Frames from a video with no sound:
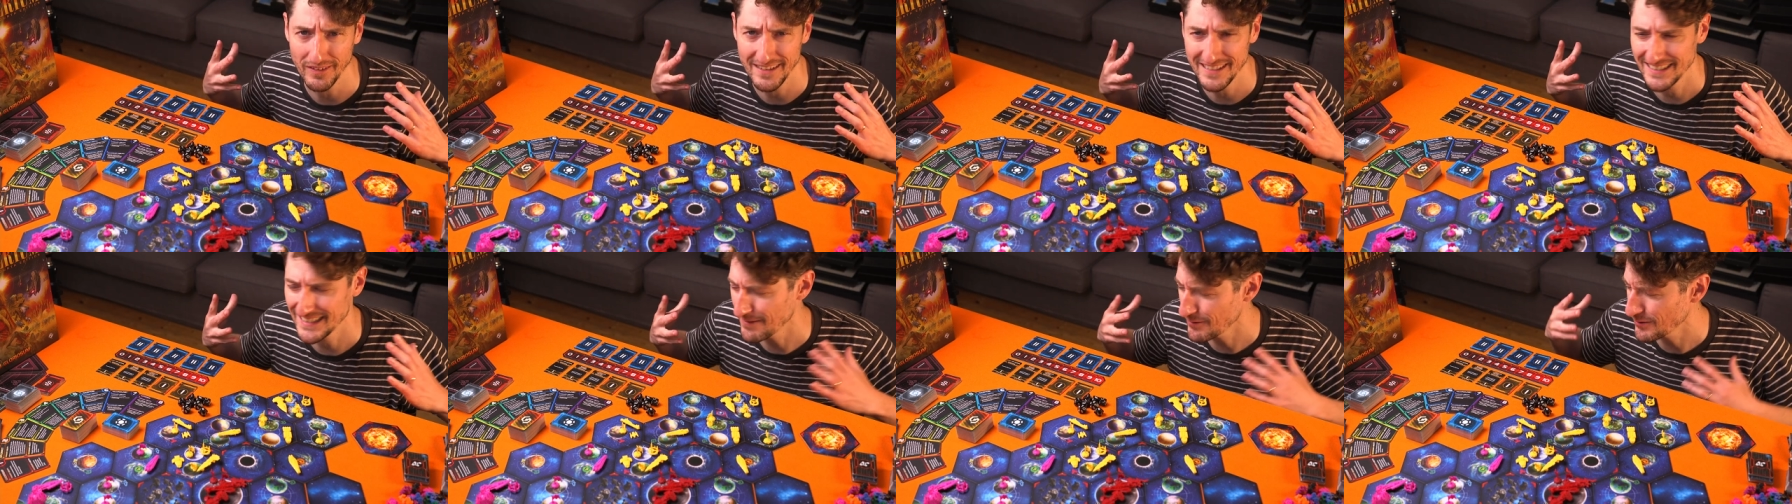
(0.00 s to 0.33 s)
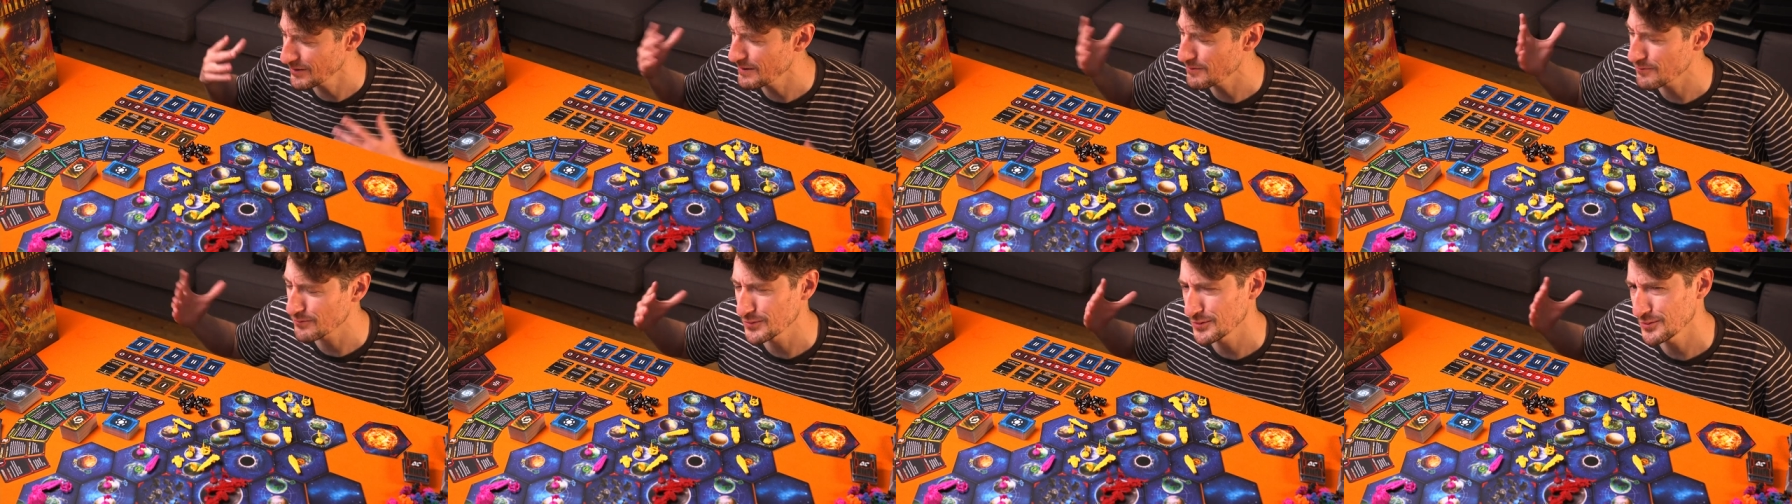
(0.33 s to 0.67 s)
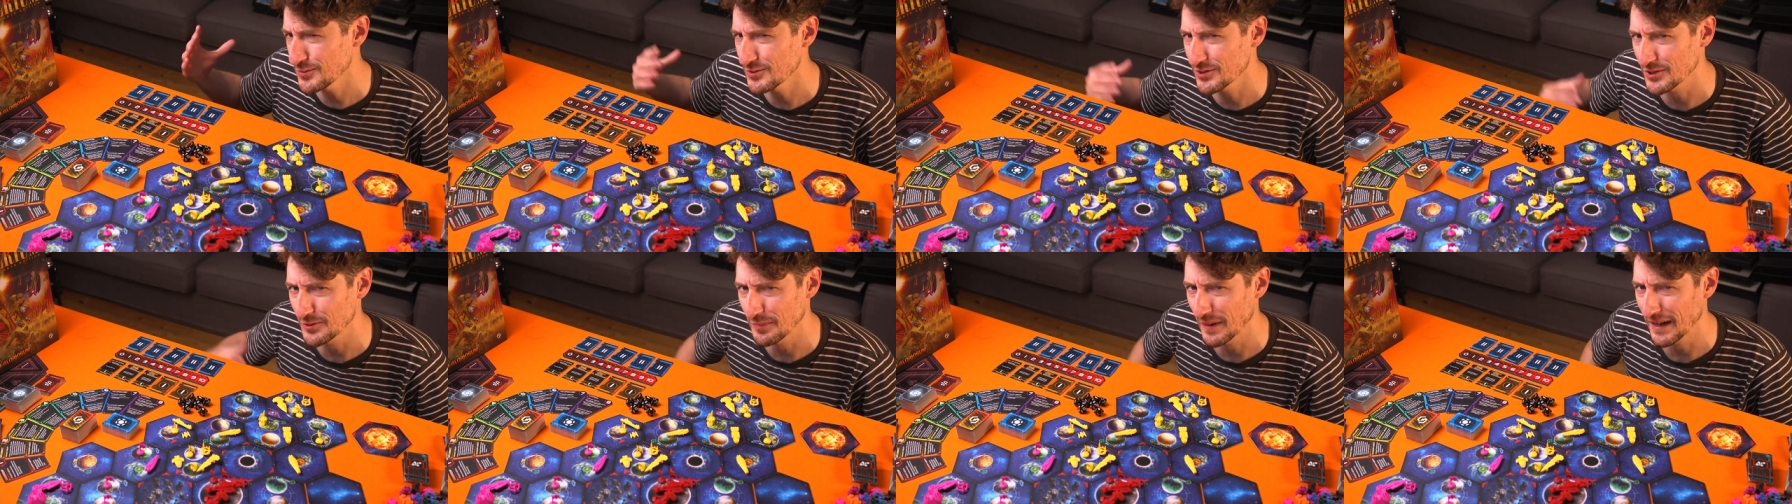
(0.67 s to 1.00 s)
There's never any
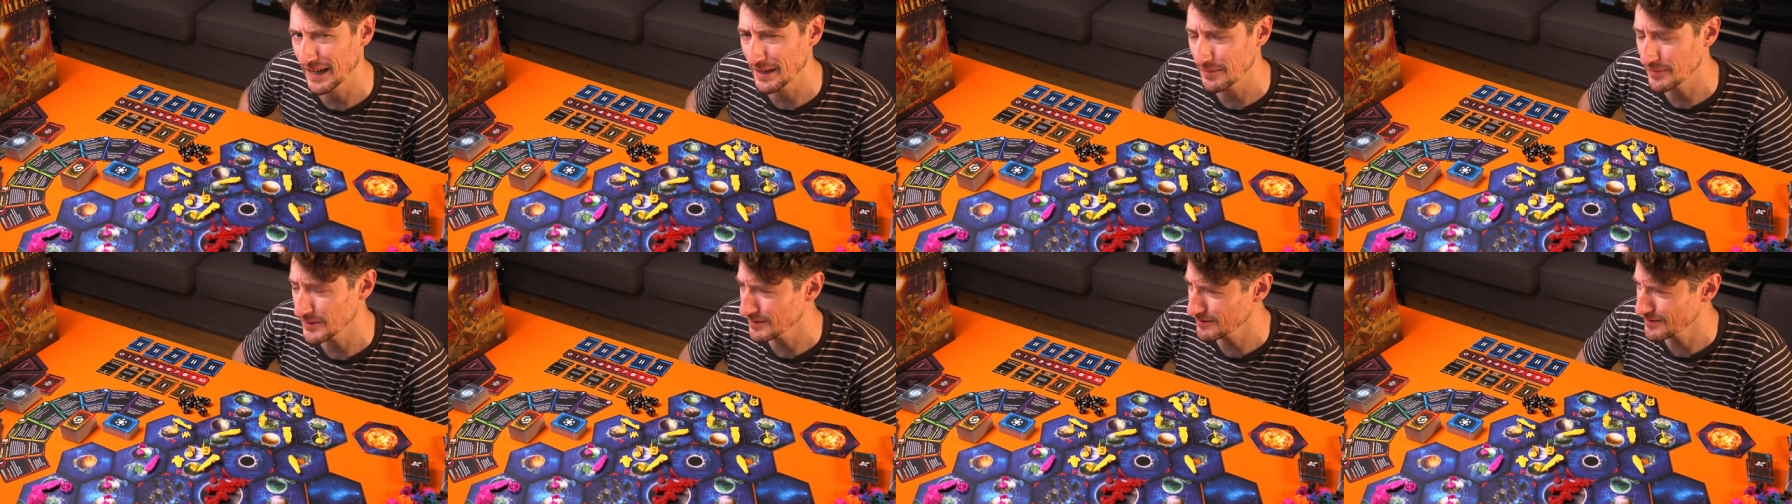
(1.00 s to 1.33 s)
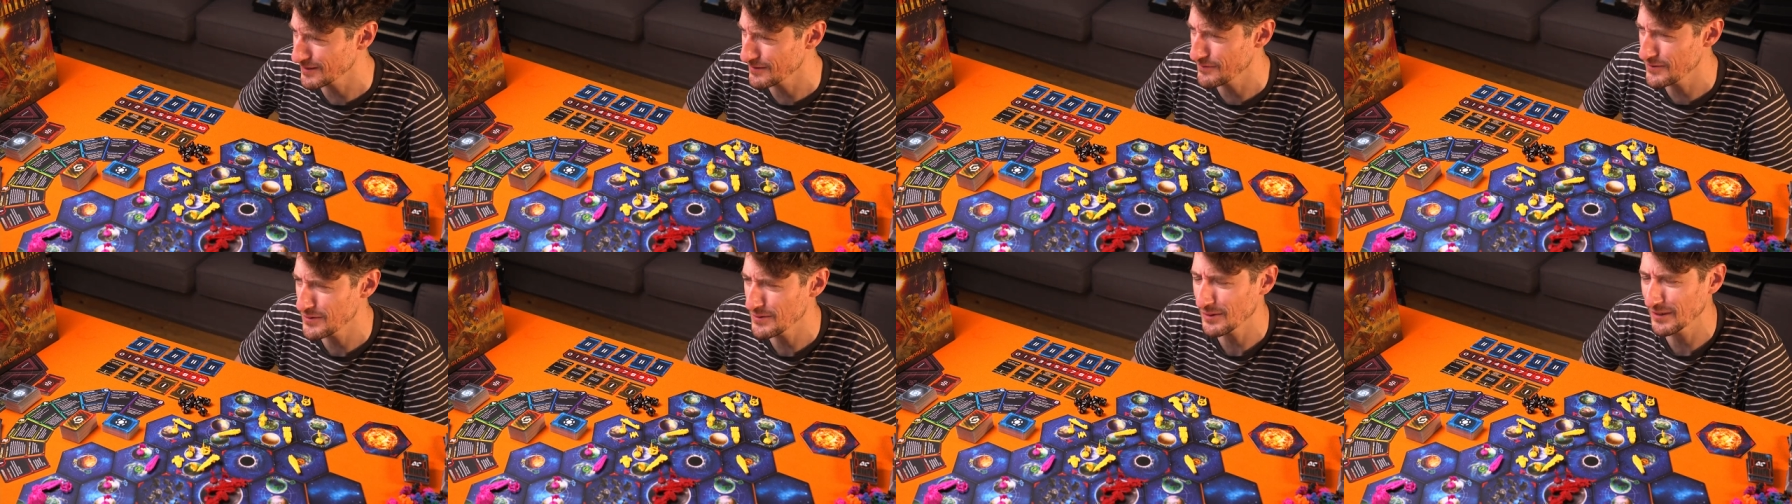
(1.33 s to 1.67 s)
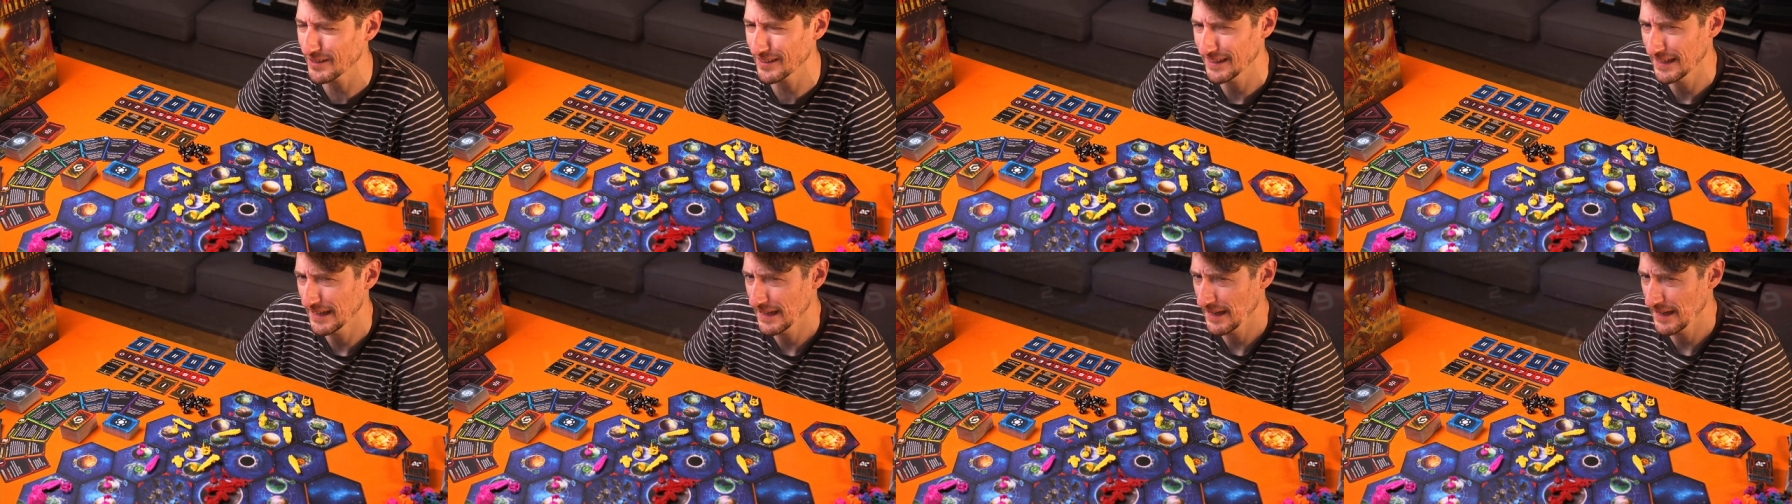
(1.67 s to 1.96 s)
rules about it, but if you've got